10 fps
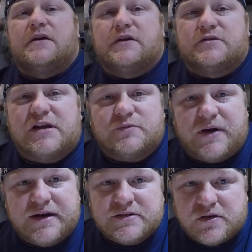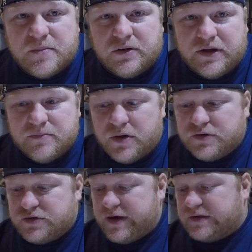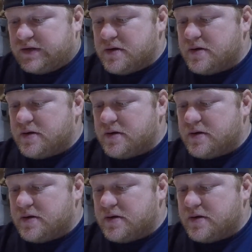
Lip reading: So that's why I started building bowstrings.